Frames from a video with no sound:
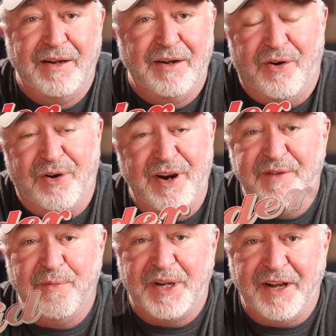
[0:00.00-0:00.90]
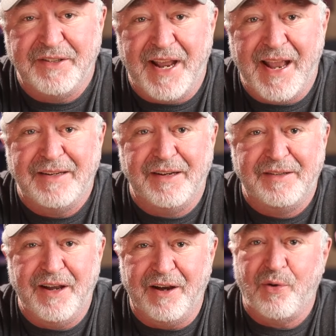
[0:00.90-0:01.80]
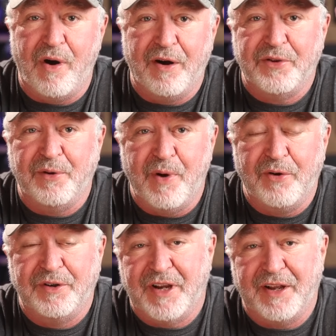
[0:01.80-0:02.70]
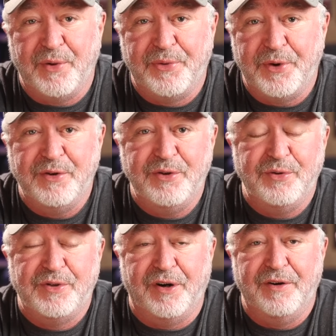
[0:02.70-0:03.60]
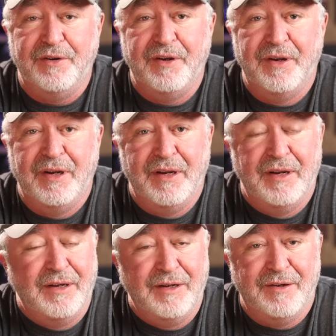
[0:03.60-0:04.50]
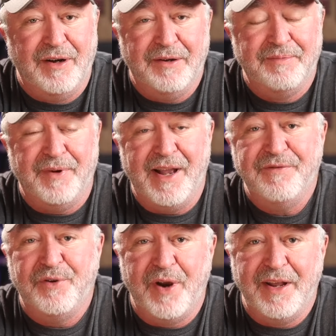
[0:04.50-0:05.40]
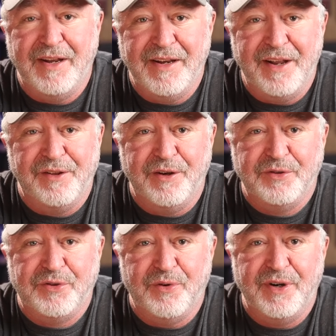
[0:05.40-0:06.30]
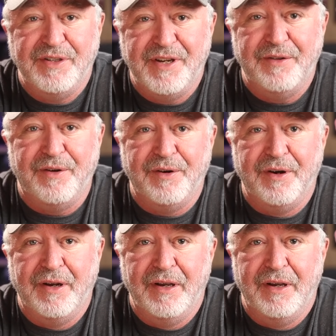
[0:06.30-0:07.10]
Or even because they had to duck walk their motorcycle through a U-turn? Well, I haven't read any of those stories either.